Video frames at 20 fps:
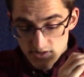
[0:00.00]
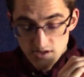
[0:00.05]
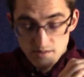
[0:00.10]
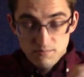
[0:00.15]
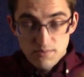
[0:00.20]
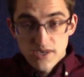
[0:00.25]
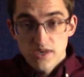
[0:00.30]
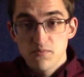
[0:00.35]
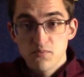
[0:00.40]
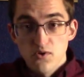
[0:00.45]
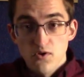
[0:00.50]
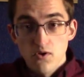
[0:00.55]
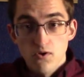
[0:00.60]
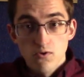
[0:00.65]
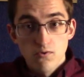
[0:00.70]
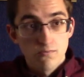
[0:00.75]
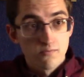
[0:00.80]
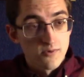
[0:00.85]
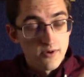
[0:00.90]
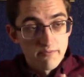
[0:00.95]

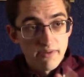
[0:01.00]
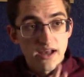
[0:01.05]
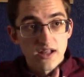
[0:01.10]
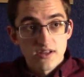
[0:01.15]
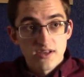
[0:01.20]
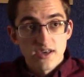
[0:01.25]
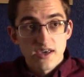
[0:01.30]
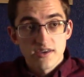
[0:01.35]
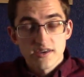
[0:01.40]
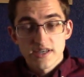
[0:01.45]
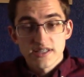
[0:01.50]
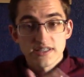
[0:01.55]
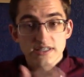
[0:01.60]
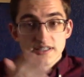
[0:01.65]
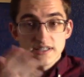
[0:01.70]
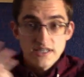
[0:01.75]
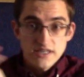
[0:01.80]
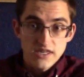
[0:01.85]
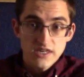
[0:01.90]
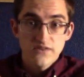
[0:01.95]
people rebelling
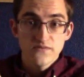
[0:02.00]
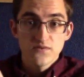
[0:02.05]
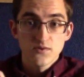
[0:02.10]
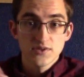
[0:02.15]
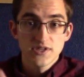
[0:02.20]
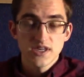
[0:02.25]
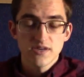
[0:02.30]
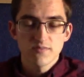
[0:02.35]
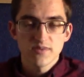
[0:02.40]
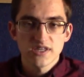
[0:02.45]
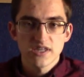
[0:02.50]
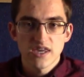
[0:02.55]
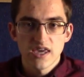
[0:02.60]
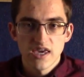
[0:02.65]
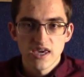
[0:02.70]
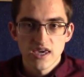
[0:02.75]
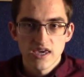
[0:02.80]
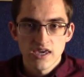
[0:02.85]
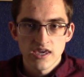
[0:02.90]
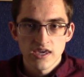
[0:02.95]
against evil demon
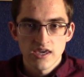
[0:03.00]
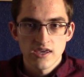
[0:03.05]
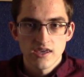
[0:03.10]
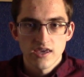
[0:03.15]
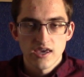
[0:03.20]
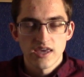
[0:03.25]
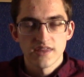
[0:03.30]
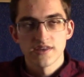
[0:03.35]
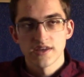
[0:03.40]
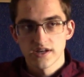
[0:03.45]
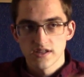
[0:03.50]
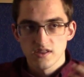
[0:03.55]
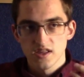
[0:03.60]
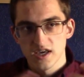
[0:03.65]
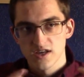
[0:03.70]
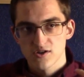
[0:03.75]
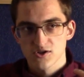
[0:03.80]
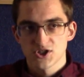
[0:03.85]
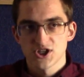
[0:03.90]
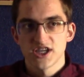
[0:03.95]
king, and then it
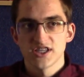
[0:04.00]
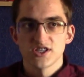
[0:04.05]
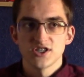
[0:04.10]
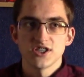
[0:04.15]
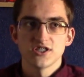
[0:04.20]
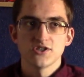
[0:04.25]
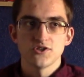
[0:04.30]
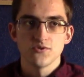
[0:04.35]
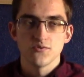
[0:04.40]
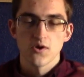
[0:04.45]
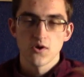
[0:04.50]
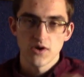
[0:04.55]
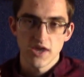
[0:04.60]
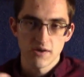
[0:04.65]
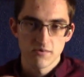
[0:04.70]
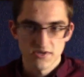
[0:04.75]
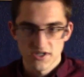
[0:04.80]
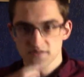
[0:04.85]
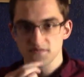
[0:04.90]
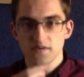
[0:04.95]
later changed into,
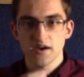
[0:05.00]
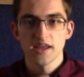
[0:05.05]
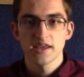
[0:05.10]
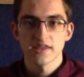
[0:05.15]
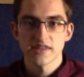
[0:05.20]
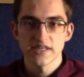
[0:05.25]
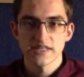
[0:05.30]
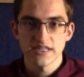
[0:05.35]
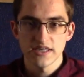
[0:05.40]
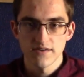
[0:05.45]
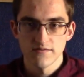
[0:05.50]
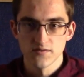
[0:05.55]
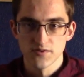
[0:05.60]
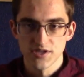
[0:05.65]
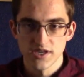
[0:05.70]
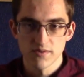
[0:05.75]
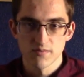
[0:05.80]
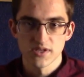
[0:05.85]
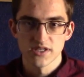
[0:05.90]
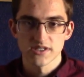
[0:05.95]
okay, we're just fighting these evil
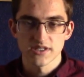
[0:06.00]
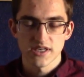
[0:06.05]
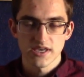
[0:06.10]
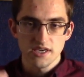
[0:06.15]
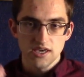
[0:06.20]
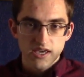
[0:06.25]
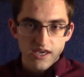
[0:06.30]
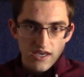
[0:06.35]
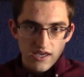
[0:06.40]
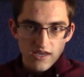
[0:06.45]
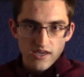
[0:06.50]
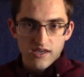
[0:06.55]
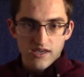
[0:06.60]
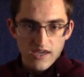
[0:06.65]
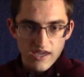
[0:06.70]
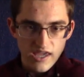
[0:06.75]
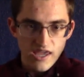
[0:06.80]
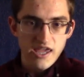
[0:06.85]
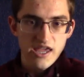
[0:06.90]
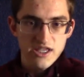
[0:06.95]
demons. Like,
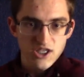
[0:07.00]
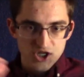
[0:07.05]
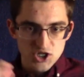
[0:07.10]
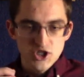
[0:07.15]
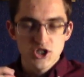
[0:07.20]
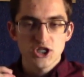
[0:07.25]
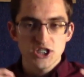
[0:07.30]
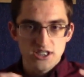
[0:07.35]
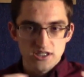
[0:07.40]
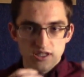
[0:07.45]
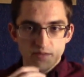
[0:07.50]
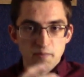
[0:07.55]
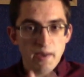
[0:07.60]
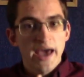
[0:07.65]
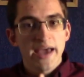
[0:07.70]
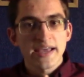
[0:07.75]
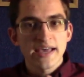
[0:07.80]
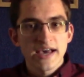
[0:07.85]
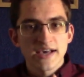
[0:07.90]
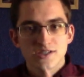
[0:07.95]
it's just, the
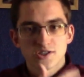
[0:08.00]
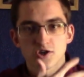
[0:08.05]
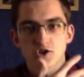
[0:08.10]
bad guys